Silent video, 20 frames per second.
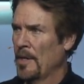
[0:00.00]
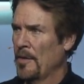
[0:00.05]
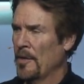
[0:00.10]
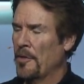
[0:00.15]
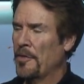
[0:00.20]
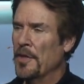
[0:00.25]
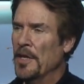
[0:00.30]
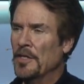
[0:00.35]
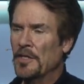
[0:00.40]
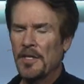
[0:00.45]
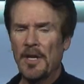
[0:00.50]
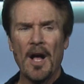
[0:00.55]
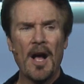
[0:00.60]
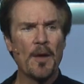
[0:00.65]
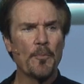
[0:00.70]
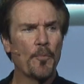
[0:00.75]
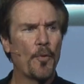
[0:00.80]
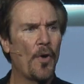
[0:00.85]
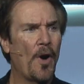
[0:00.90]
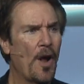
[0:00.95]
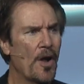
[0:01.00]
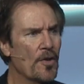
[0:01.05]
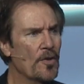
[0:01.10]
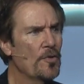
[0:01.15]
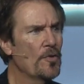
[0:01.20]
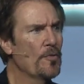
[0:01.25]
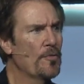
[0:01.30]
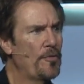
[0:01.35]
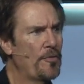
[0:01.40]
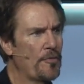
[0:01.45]
The things God brought
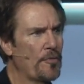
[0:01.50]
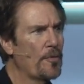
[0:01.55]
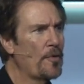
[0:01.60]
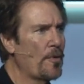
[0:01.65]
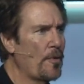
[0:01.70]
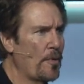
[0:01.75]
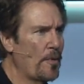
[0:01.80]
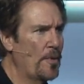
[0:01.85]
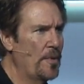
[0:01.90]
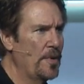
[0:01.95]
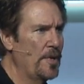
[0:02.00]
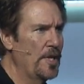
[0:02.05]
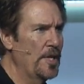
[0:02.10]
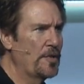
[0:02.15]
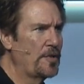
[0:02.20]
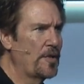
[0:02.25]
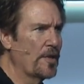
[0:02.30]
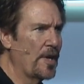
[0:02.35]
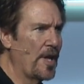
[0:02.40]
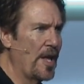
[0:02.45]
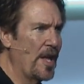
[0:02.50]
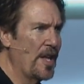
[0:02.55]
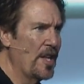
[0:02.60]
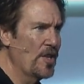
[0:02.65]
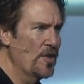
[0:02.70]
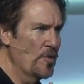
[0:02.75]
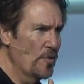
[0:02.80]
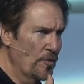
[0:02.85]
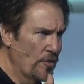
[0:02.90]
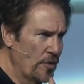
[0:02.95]
you through, He's going to
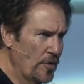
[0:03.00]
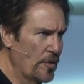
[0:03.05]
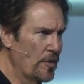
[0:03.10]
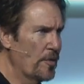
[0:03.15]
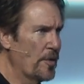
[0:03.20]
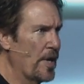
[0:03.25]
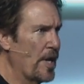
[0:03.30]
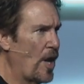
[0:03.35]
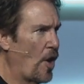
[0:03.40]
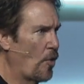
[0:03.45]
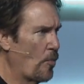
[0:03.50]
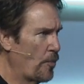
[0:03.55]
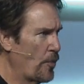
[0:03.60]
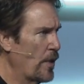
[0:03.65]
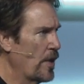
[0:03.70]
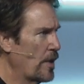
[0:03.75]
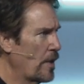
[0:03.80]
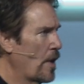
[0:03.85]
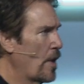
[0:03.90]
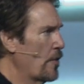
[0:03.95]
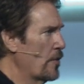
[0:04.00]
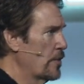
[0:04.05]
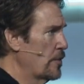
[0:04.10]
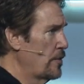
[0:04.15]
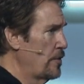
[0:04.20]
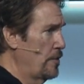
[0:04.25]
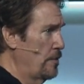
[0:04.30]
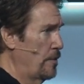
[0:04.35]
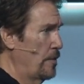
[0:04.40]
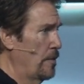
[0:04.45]
use you to help bring
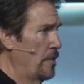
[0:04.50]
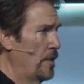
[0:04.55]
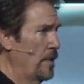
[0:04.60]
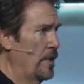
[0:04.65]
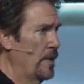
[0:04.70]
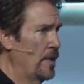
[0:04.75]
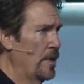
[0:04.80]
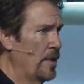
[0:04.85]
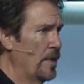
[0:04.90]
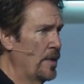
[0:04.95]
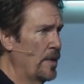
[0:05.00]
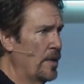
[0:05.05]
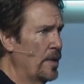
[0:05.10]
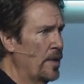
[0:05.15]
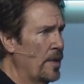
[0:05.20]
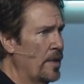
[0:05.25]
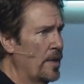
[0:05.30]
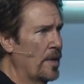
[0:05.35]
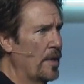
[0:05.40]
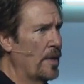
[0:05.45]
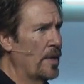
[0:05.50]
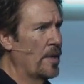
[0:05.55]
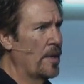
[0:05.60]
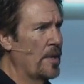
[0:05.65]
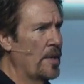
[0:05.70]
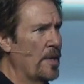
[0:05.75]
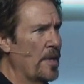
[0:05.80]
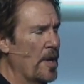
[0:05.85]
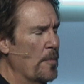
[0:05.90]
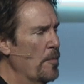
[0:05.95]
others through.
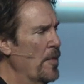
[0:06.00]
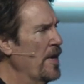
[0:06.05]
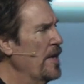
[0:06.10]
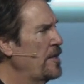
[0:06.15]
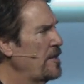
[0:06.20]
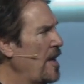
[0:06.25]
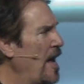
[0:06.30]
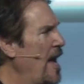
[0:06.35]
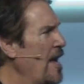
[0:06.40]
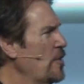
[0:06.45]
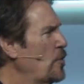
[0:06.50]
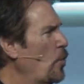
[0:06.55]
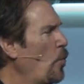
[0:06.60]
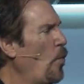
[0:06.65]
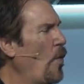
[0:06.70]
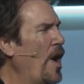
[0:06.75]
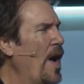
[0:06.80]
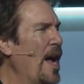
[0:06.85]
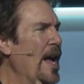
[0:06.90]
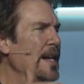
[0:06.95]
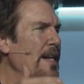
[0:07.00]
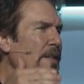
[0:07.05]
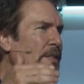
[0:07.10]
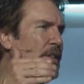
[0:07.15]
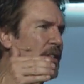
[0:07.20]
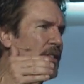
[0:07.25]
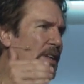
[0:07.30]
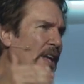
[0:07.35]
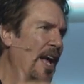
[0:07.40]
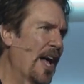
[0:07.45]
And many times, why did
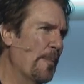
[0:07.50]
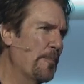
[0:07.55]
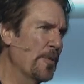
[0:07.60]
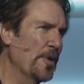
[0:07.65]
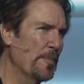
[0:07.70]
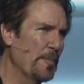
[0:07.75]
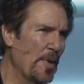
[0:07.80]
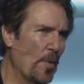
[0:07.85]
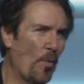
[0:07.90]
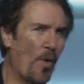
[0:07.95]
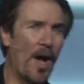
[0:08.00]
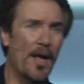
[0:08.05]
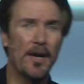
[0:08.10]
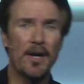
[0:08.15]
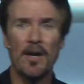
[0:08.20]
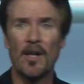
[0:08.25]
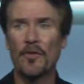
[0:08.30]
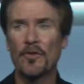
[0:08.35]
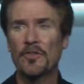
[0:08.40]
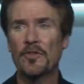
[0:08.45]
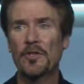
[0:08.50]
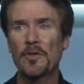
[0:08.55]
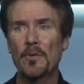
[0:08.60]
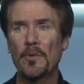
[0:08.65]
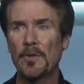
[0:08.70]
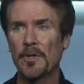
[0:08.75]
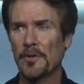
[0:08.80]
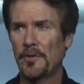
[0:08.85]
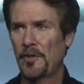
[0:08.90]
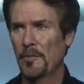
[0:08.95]
this happen to me? Why did others do
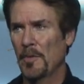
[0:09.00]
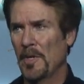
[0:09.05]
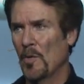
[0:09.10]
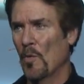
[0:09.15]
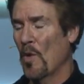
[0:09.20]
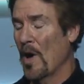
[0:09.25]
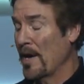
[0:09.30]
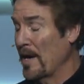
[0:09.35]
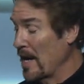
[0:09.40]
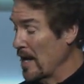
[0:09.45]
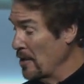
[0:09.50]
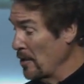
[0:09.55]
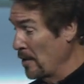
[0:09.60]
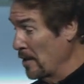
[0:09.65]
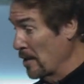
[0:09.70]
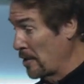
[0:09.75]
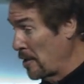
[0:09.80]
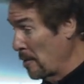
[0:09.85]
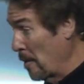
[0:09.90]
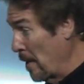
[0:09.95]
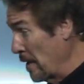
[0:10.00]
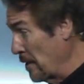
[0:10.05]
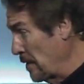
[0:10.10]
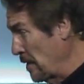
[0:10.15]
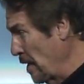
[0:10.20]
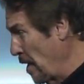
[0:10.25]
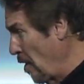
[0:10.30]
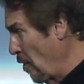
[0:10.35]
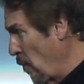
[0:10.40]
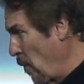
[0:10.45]
this to me? Why did I do this to
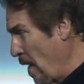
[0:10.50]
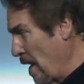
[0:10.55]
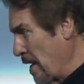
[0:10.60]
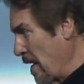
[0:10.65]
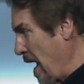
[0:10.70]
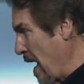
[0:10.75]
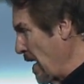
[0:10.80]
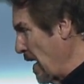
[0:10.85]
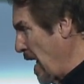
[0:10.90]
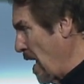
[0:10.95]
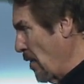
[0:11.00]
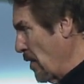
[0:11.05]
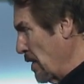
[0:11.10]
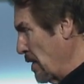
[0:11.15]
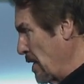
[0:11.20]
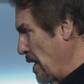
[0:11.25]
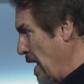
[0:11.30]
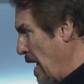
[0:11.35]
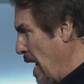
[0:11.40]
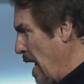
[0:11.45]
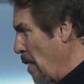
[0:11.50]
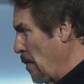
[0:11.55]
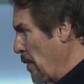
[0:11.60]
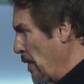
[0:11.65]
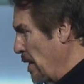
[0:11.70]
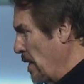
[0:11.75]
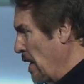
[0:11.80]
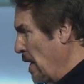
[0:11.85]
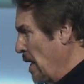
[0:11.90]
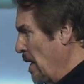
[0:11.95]
myself? Why did I allow this to
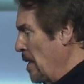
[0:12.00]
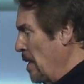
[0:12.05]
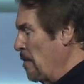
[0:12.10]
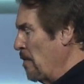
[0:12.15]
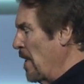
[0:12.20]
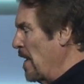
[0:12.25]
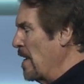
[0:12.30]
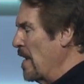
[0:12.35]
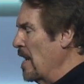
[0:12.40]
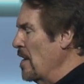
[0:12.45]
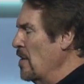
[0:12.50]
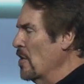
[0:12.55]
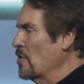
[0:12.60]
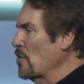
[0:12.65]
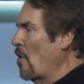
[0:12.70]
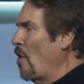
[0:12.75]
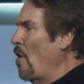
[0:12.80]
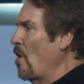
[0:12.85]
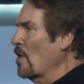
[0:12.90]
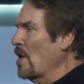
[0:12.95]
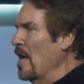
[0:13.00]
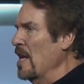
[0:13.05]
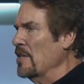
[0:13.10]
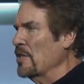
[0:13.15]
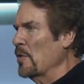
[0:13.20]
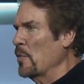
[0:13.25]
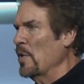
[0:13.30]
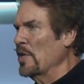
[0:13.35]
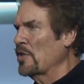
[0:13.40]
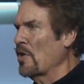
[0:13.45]
happen? And, and there's all kinds
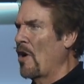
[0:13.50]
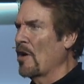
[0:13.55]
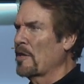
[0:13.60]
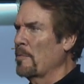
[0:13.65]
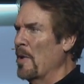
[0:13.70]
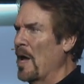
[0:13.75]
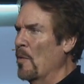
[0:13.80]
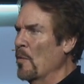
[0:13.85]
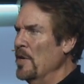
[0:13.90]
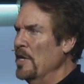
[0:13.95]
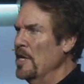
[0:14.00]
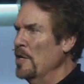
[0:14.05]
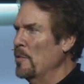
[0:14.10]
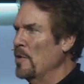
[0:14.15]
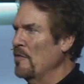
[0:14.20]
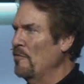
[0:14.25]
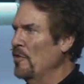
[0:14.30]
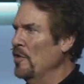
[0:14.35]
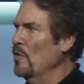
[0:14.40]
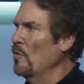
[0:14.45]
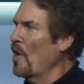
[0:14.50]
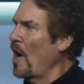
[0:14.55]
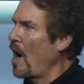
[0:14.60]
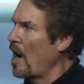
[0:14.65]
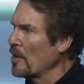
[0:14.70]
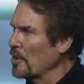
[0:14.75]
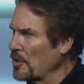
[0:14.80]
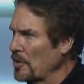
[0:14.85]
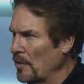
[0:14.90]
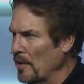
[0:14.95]
that we talk about. We need to review
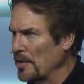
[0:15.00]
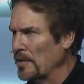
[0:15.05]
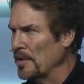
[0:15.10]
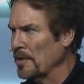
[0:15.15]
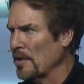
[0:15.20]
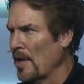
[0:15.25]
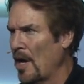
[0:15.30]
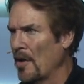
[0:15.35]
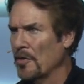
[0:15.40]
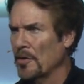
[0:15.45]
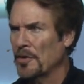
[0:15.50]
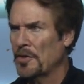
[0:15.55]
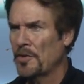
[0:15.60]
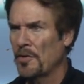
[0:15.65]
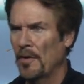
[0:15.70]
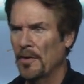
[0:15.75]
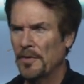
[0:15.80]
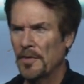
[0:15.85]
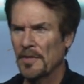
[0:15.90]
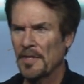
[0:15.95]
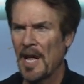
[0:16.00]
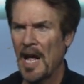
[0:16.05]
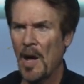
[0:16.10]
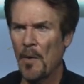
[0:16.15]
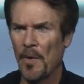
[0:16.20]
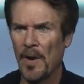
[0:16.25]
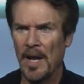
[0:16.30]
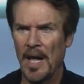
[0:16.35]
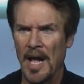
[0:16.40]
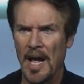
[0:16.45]
our choices, others' choices,
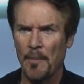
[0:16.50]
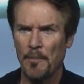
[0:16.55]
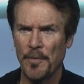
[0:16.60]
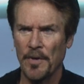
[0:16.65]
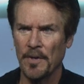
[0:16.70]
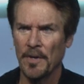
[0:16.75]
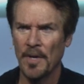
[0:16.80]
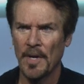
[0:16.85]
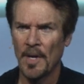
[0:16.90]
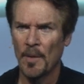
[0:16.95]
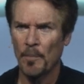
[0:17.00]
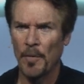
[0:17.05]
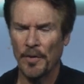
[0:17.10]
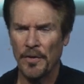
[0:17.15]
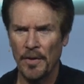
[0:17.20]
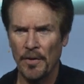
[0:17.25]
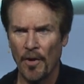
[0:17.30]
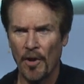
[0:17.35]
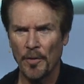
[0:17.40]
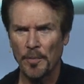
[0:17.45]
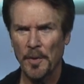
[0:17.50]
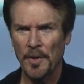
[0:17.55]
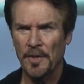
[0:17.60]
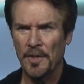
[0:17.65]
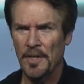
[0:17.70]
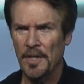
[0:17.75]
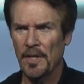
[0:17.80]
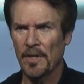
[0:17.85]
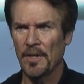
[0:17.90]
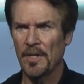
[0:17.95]
how it happened. But the ultimate
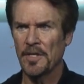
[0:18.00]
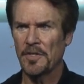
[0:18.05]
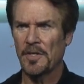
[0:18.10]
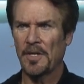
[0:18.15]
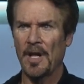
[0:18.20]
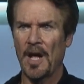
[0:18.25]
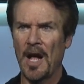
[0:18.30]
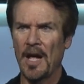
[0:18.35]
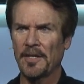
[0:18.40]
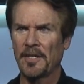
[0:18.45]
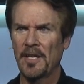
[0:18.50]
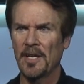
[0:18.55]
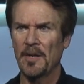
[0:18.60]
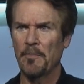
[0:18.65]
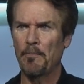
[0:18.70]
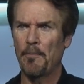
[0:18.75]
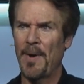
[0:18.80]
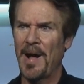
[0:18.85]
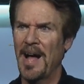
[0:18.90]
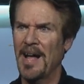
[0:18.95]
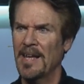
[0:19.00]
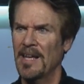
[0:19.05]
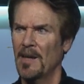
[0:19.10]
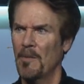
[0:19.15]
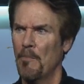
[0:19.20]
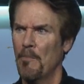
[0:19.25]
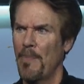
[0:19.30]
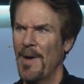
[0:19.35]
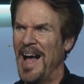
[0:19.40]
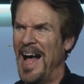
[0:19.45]
deal is God can buy
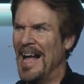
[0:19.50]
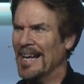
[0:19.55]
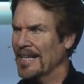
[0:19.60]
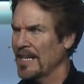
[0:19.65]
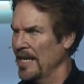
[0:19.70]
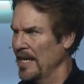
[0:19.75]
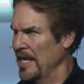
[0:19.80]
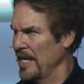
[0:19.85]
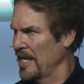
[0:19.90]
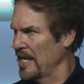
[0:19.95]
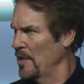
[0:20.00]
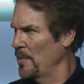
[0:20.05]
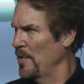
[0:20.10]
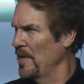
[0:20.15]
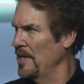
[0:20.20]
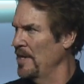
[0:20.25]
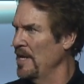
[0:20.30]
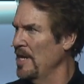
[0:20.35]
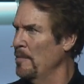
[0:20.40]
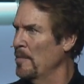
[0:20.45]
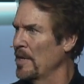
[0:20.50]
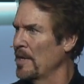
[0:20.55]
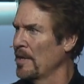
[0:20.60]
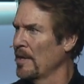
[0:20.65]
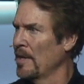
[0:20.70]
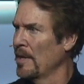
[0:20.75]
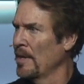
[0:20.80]
it back, He can redeem it.